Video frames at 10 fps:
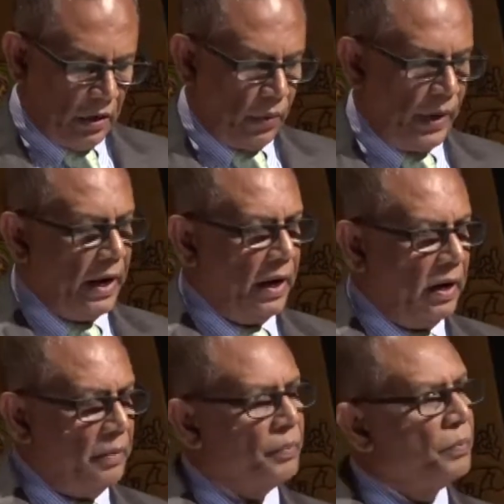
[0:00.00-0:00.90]

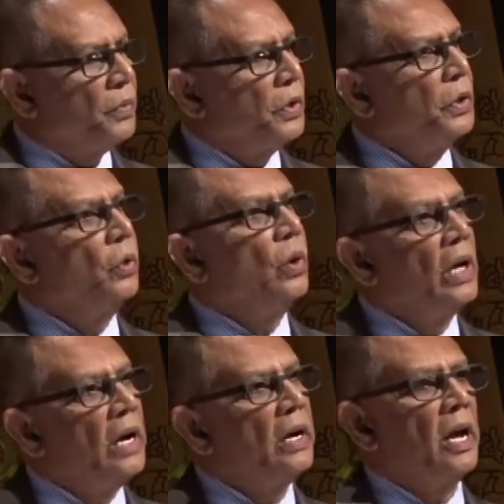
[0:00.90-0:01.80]
where you
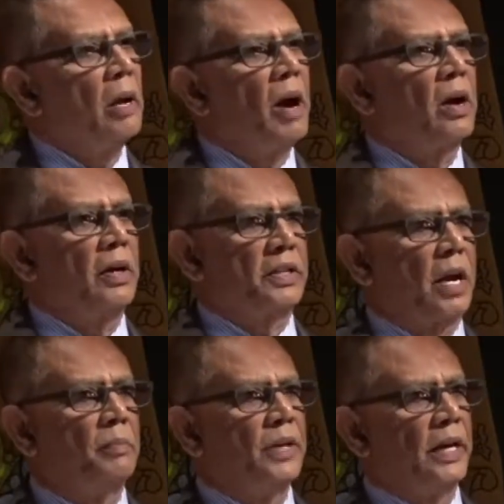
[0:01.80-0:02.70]
learn about a
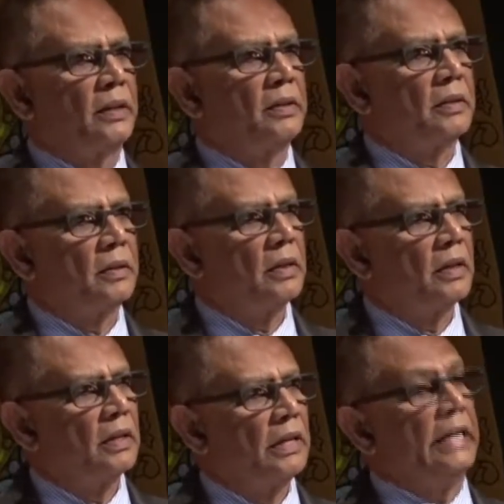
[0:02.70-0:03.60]
subject
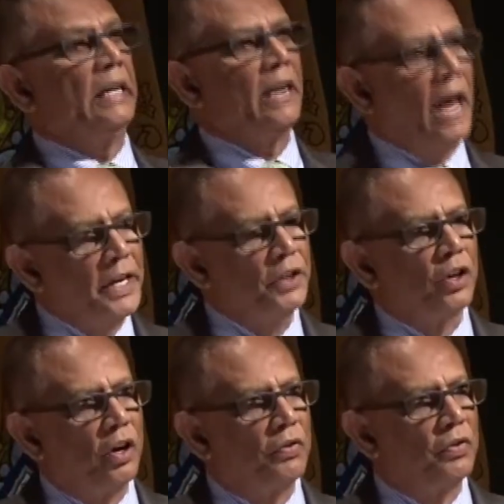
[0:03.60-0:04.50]
in light
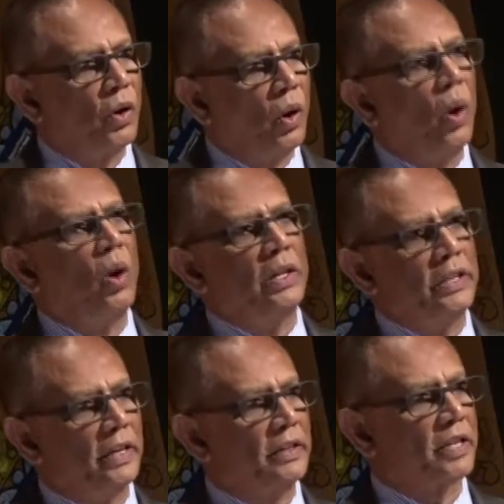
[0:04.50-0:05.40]
of all
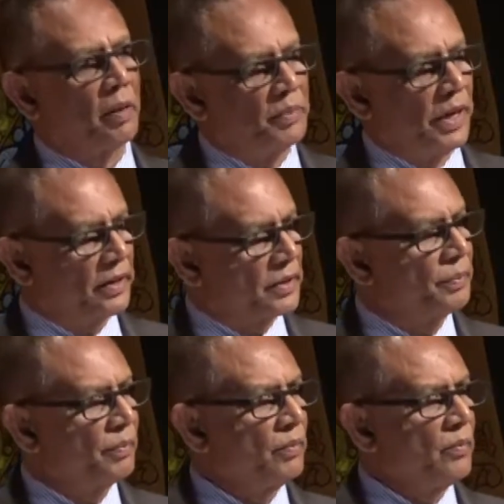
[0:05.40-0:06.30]
the other subjects.
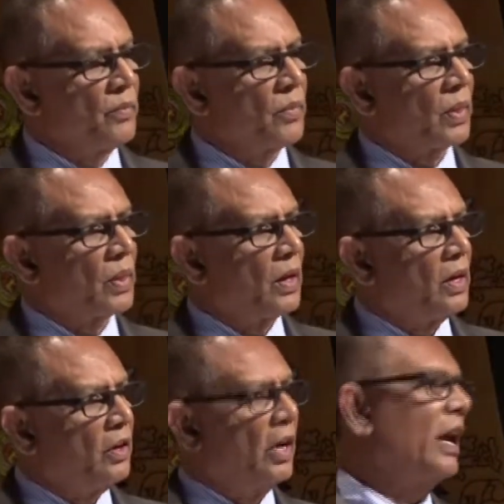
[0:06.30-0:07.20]

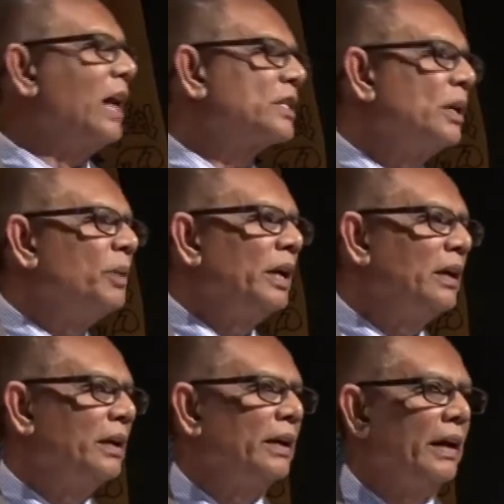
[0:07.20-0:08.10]
You're not simply
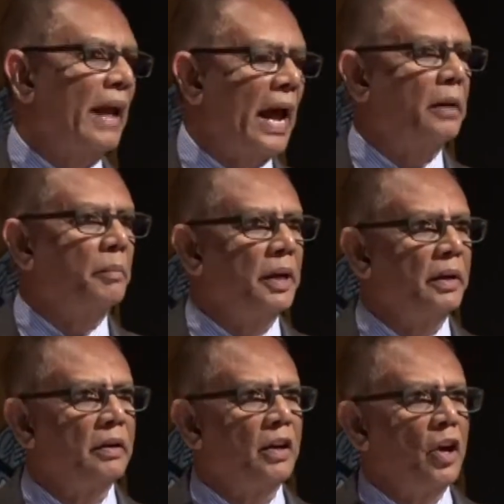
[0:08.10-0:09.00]
learning anatomy,
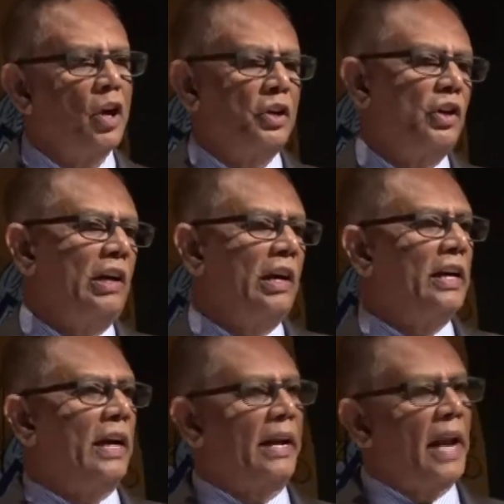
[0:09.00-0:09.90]
you're
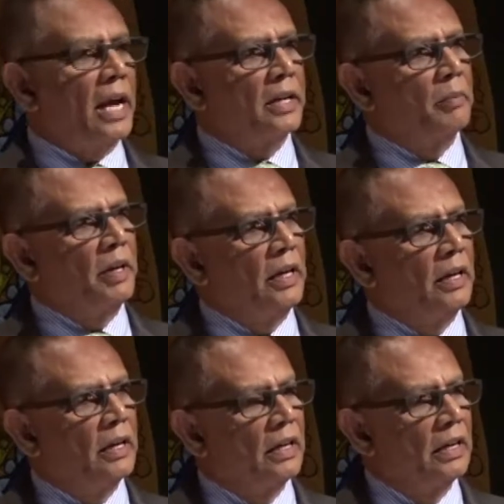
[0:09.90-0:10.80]
learning
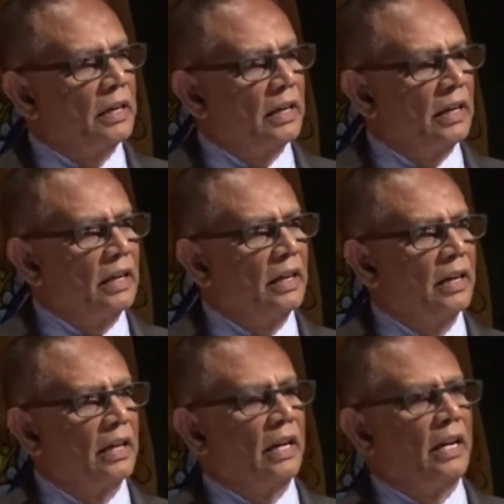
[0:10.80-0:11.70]
anatomy
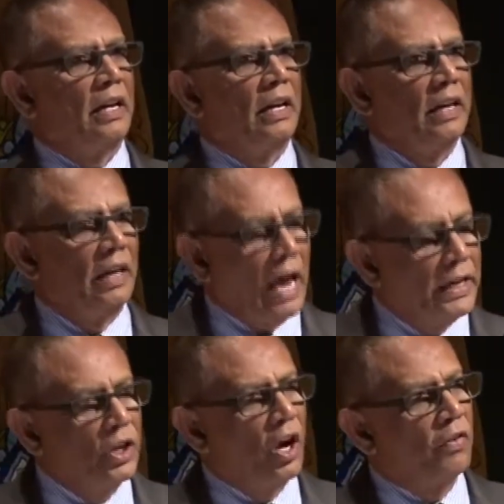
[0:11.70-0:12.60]
in
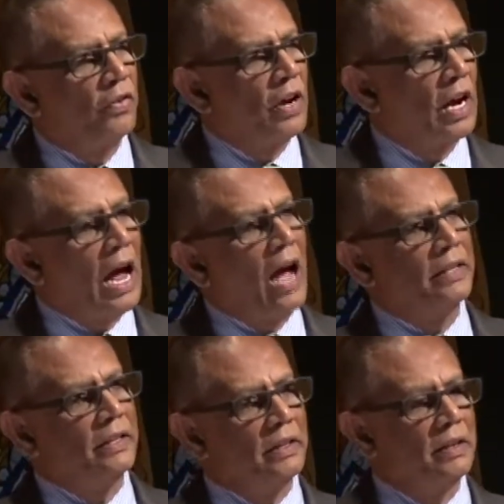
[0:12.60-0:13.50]
light of
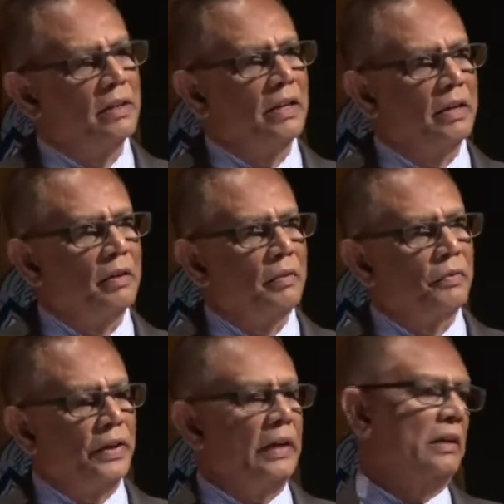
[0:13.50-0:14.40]
other
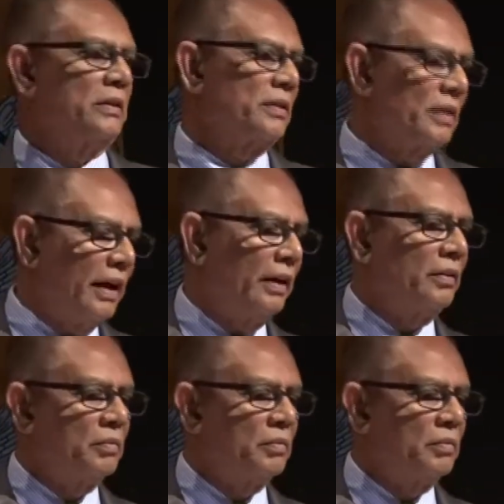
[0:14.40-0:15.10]
fields like